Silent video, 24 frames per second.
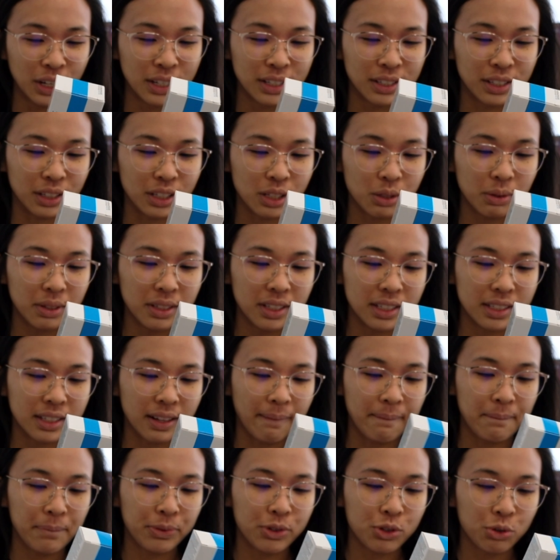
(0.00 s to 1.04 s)
So this one is
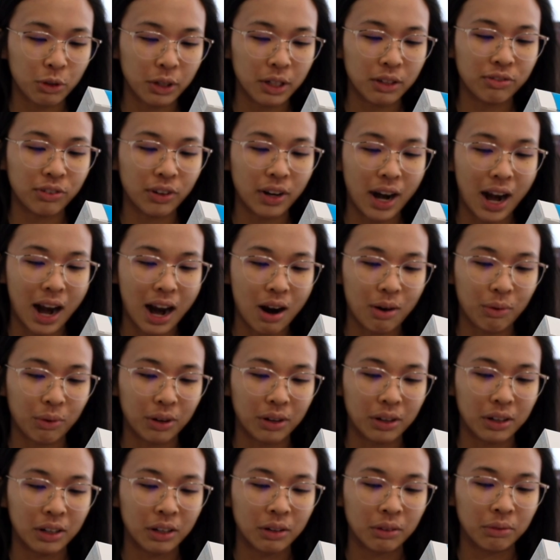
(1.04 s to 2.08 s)
a
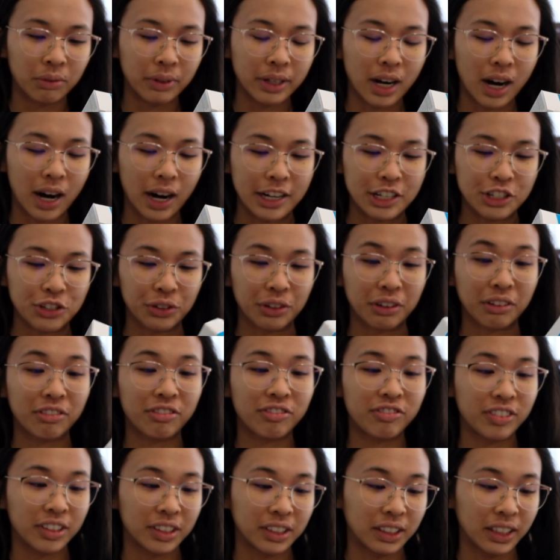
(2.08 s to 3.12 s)
24-hour rehydrating
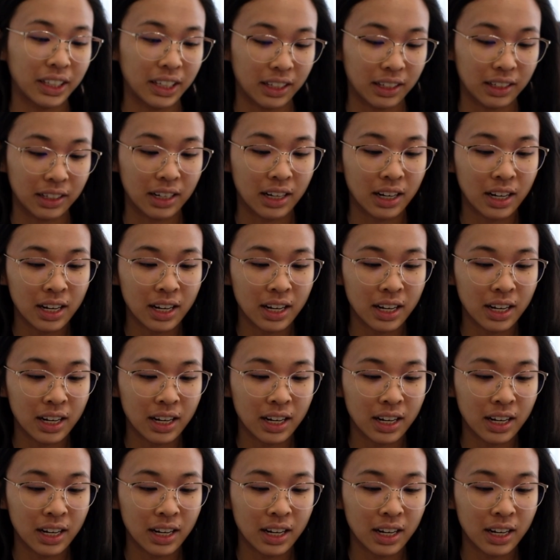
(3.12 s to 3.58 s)
fill-in